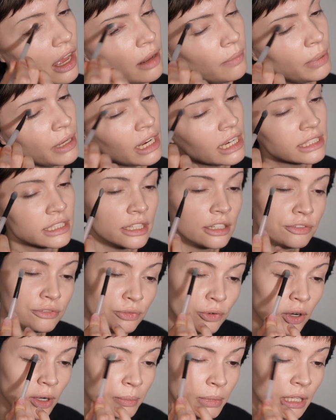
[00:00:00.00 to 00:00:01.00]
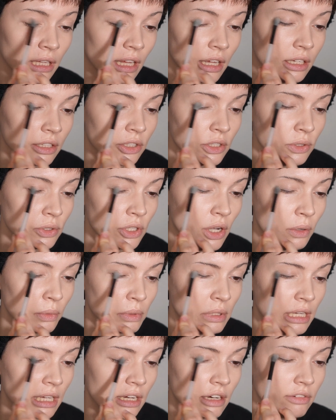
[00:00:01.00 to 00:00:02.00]
and because of the formula, you don't
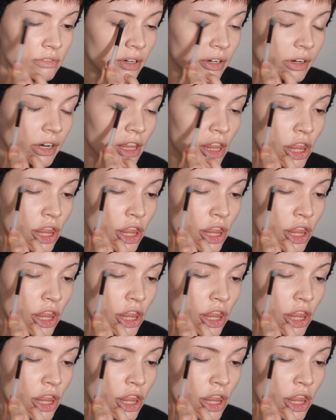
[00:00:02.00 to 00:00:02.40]
need a very